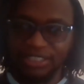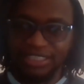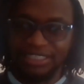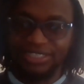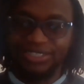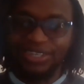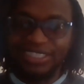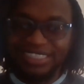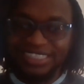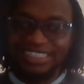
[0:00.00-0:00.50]
because
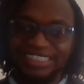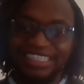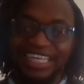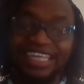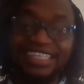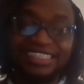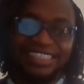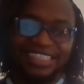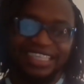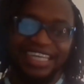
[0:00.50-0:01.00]
it's
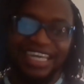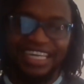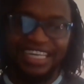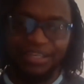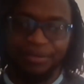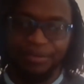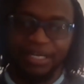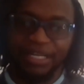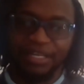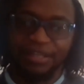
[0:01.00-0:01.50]
stated
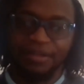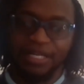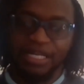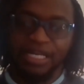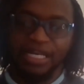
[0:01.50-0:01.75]
anywhere.